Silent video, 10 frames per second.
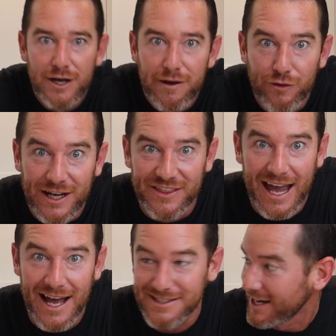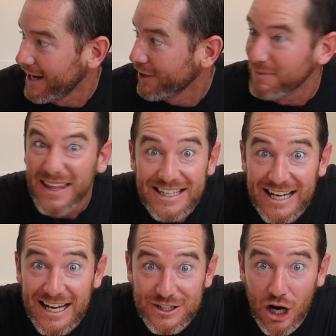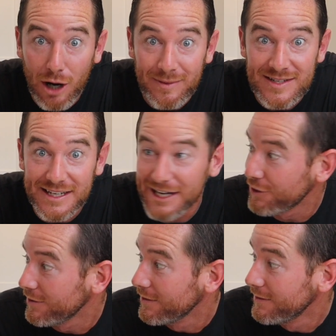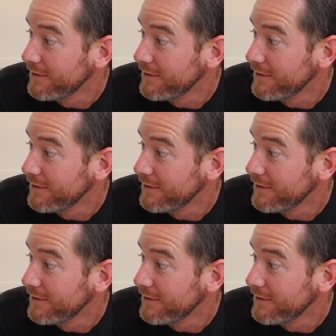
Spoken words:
Forget the cast iron. Get carbon steel!